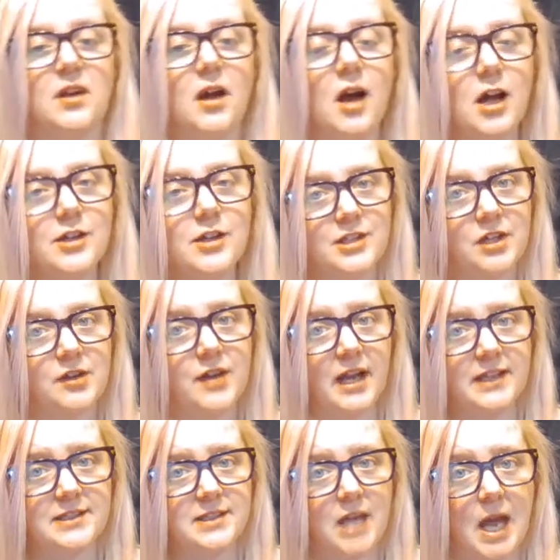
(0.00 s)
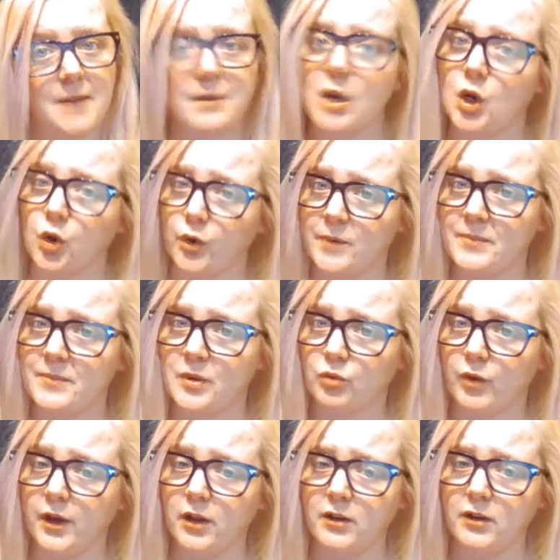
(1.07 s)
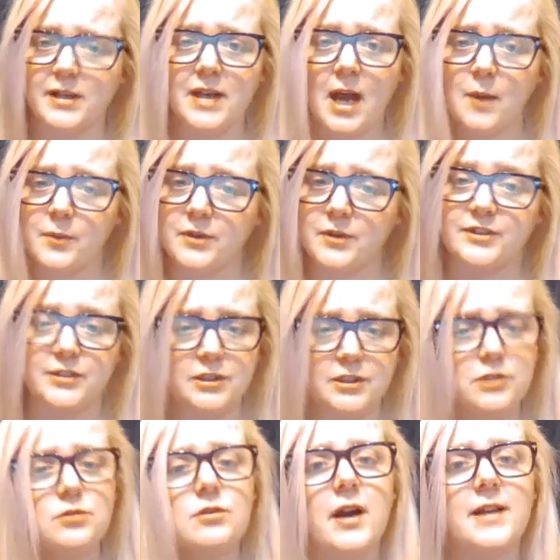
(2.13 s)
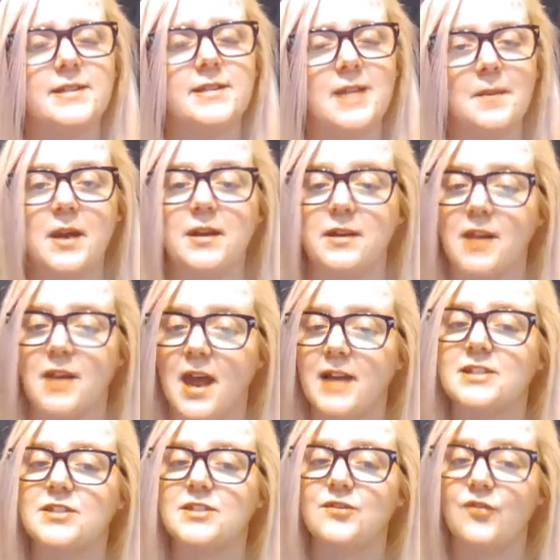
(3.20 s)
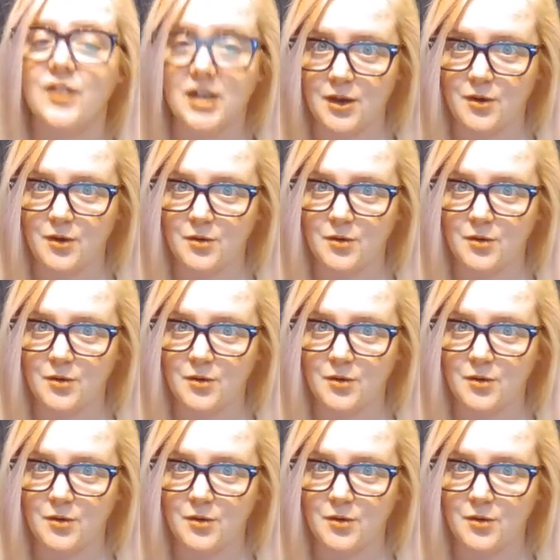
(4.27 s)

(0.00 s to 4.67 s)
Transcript: Until next time, creep it real, and I will see you guys at my next video.